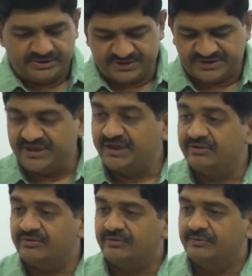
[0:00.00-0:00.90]
This
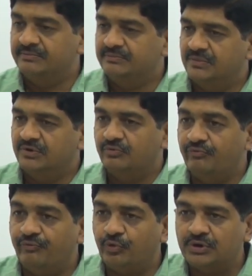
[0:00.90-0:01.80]
says
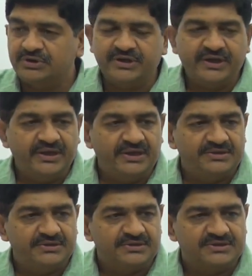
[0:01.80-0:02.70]
what
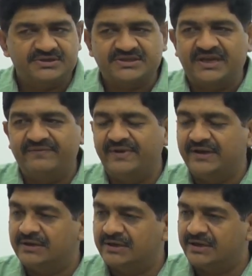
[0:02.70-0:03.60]
is
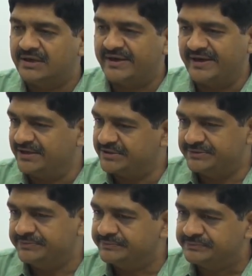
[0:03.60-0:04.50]
VAT credit.